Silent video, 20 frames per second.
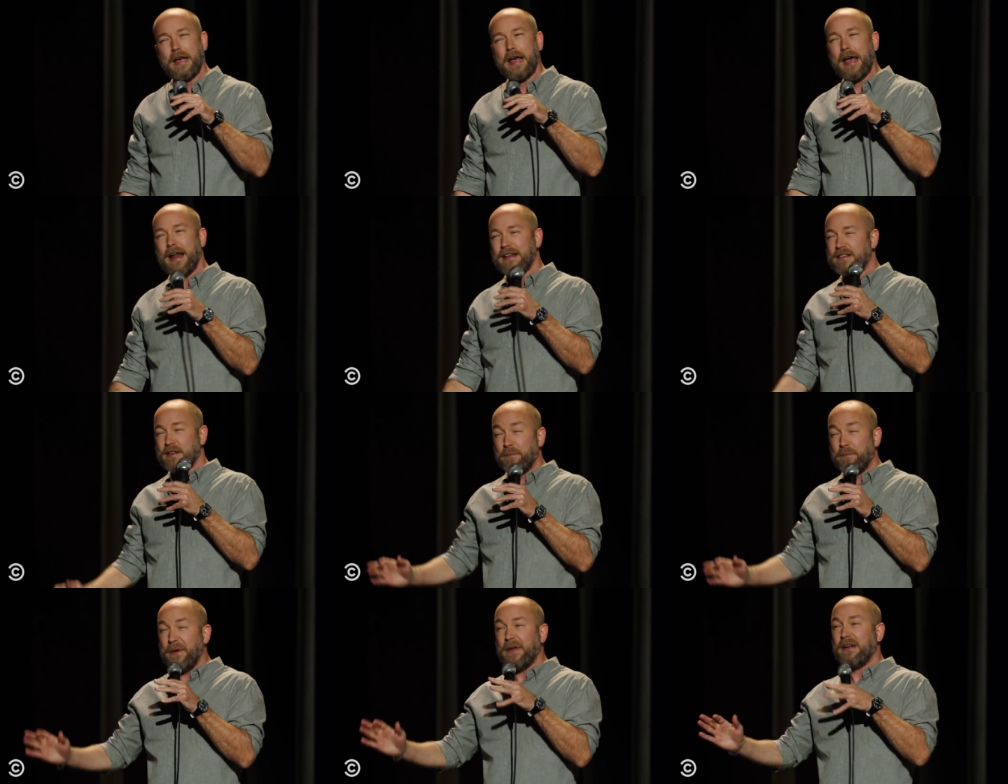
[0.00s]
And
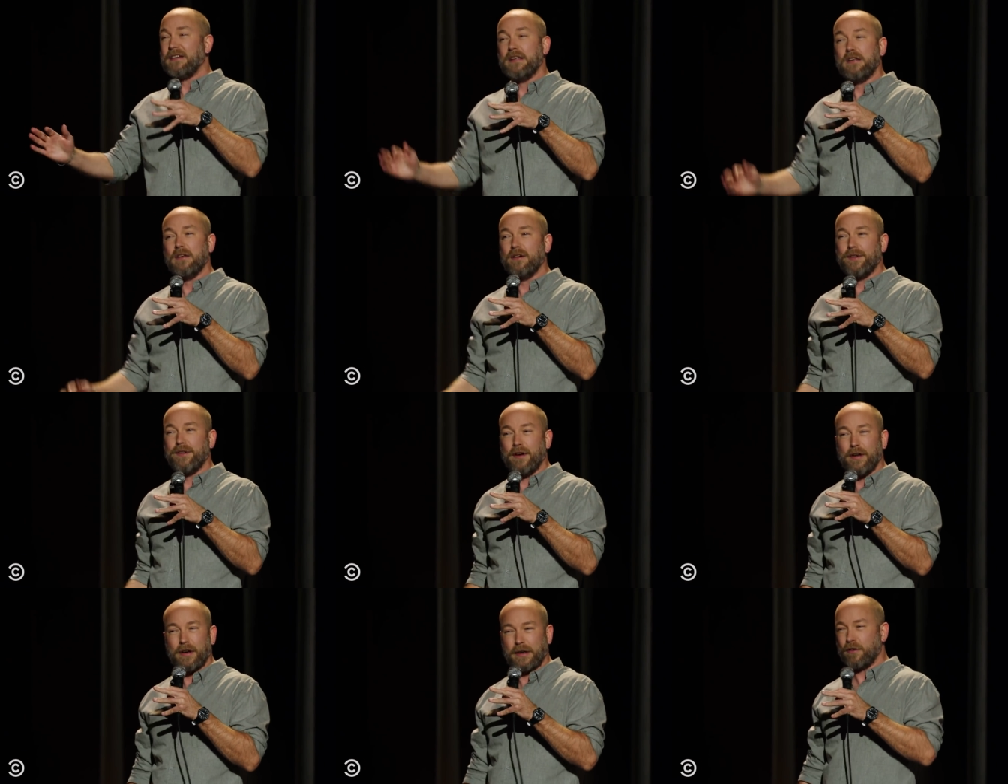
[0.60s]
it's a big deal
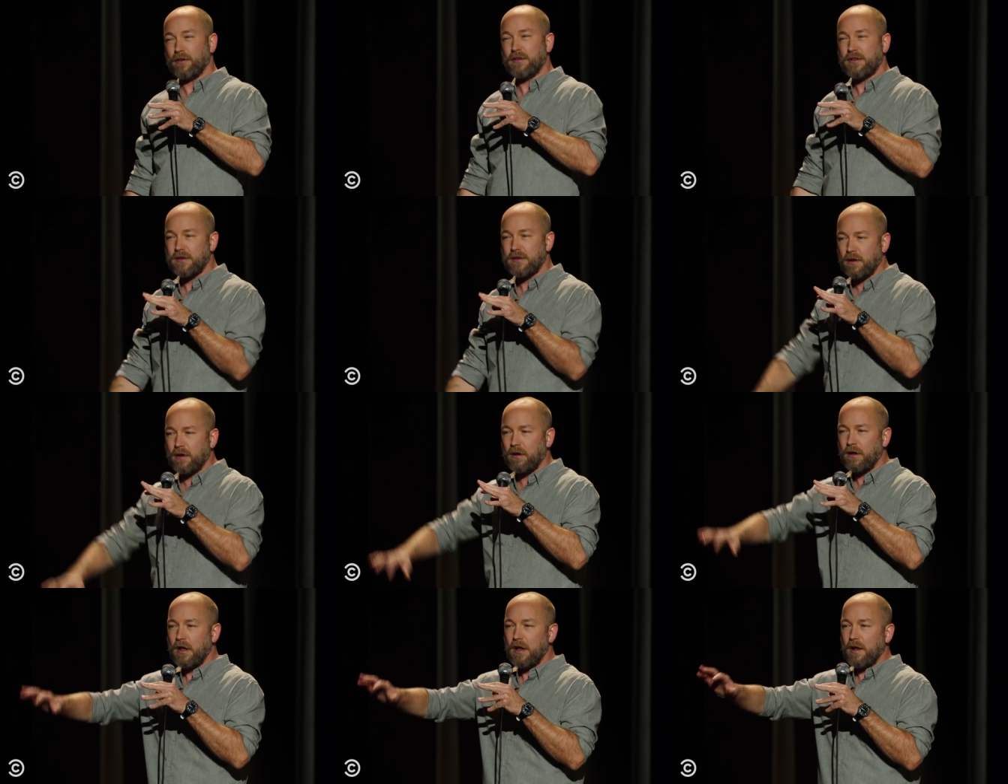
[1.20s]
there. Like there's
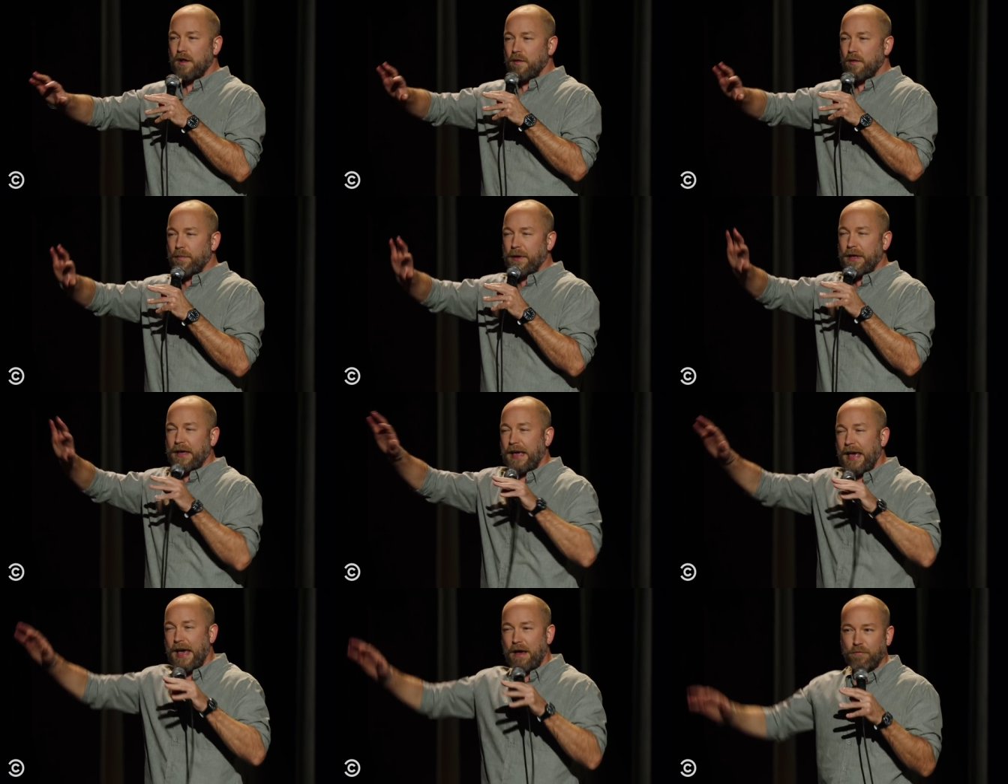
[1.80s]
still
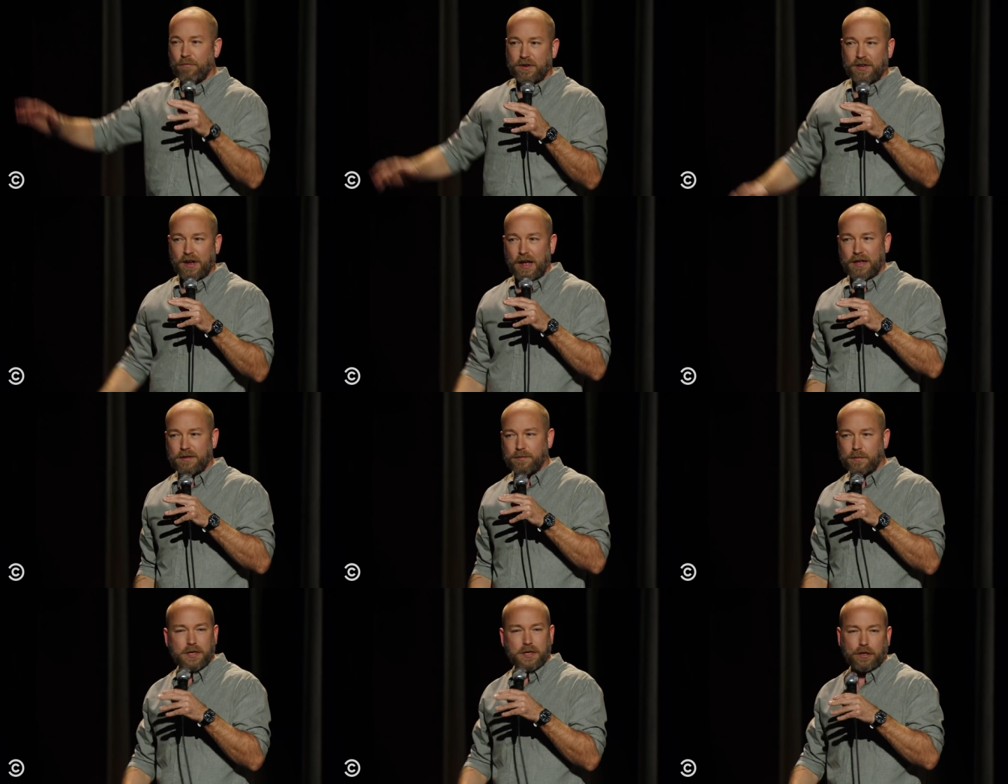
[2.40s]
big
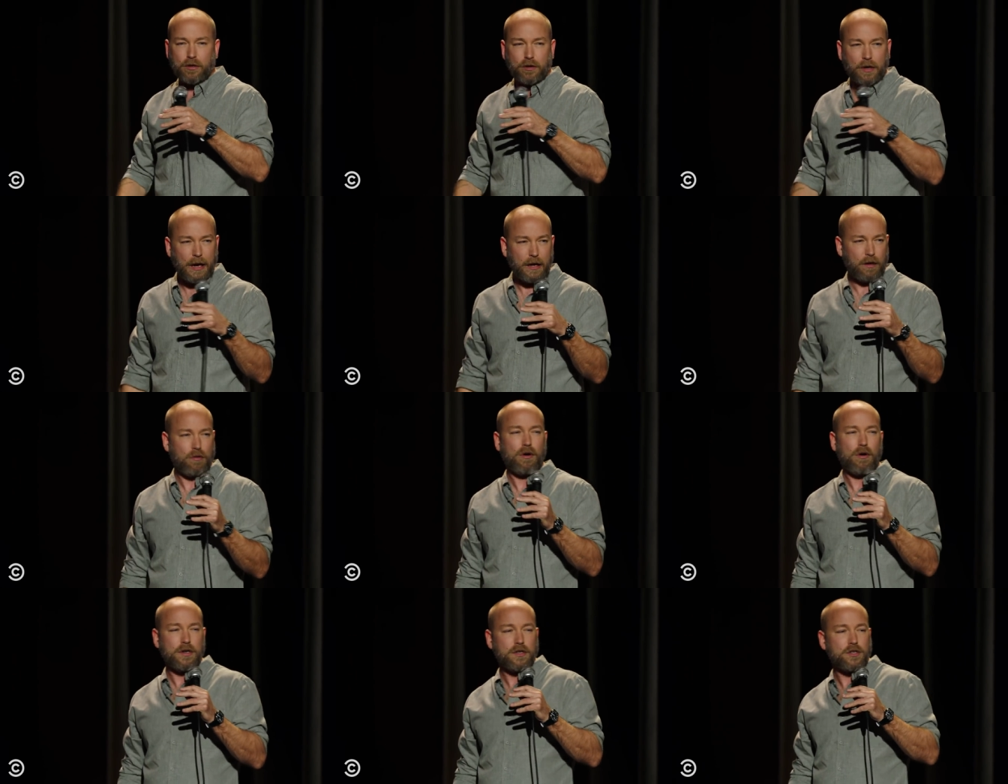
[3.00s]
advertisements like you got to
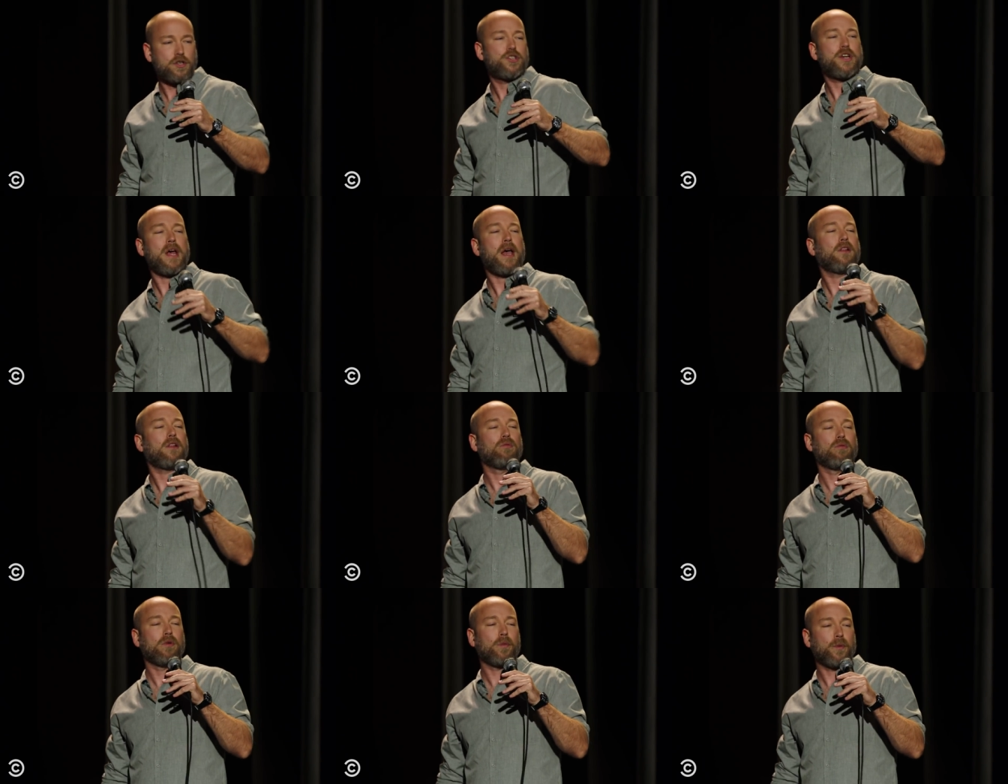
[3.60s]
go on this
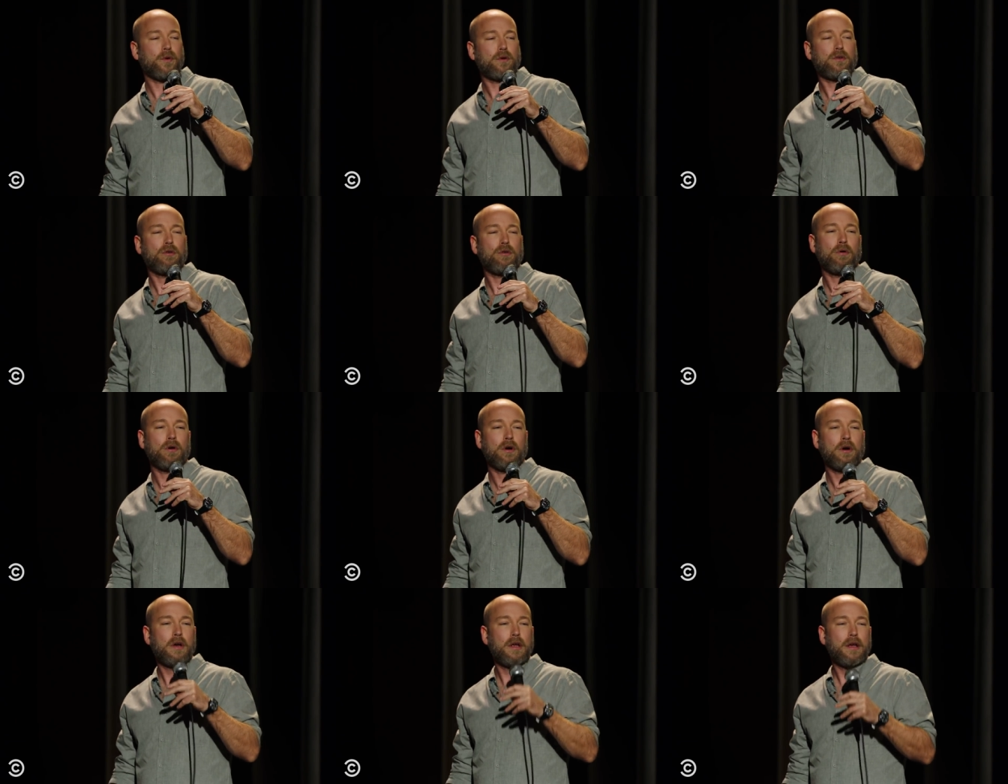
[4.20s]
Jack the Ripper
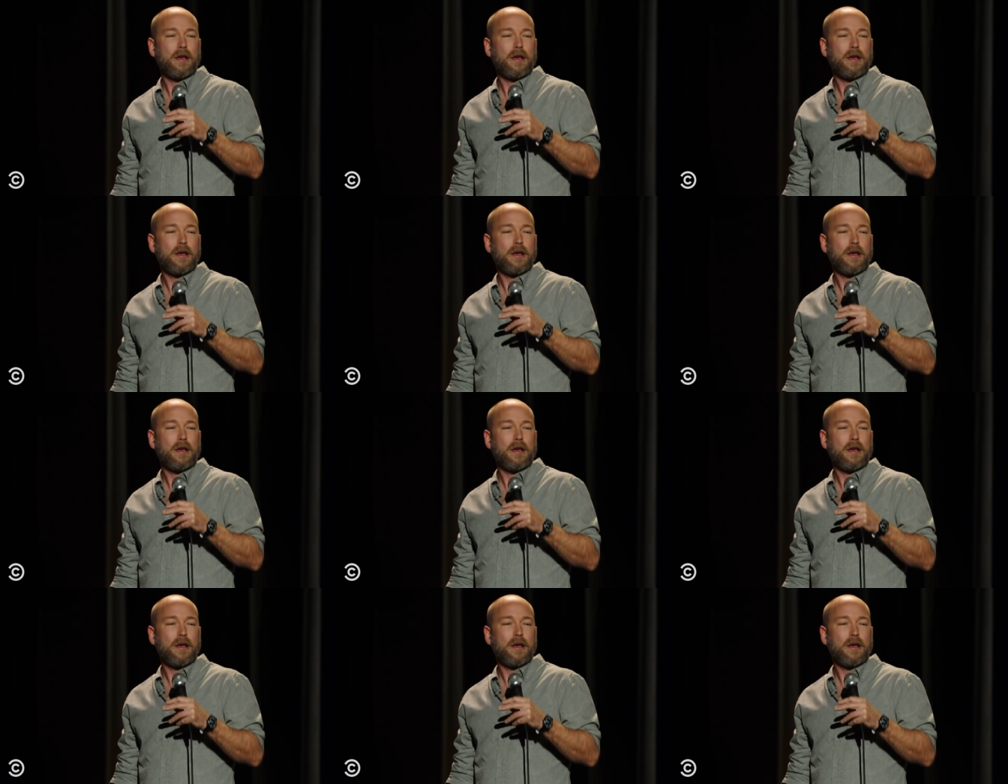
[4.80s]
tour.